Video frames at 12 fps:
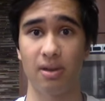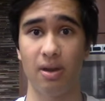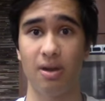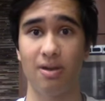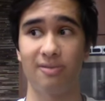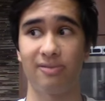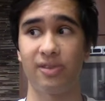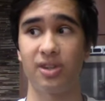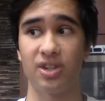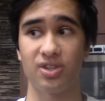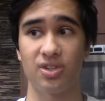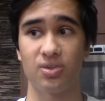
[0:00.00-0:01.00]
of the
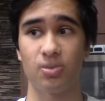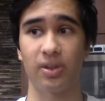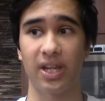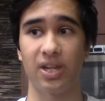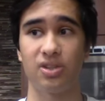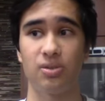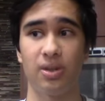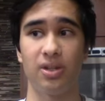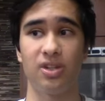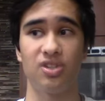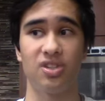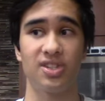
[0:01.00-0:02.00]
dishes relate to
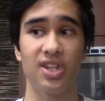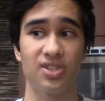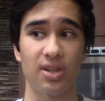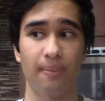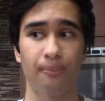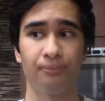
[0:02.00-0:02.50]
indigenization.